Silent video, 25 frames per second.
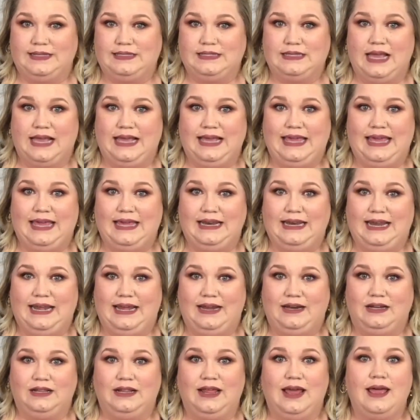skin can't
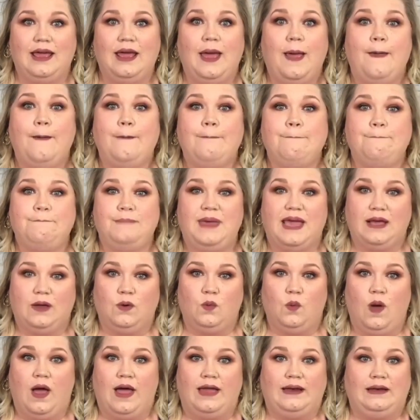handle it, pick
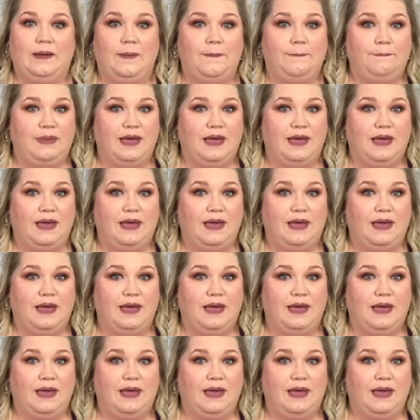one.